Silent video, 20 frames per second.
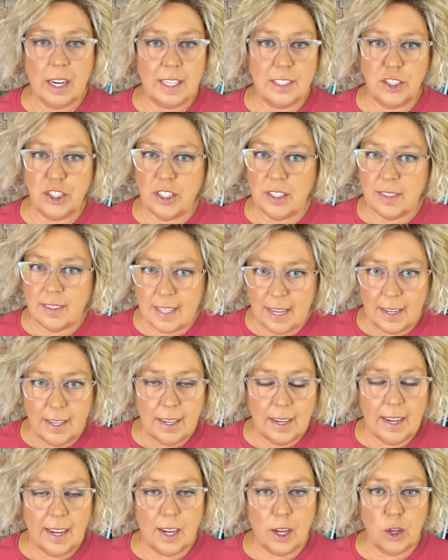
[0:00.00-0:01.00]
I just take
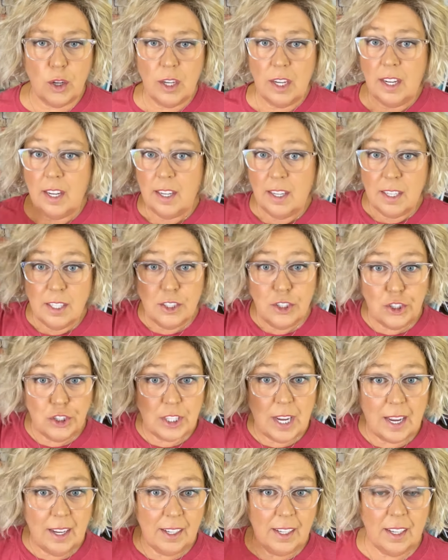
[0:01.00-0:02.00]
it out,
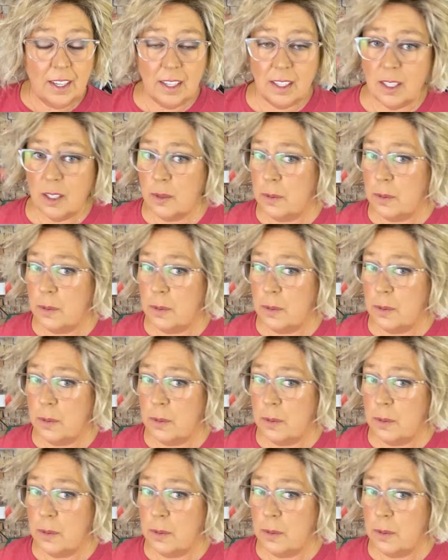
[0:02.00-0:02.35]
shake it.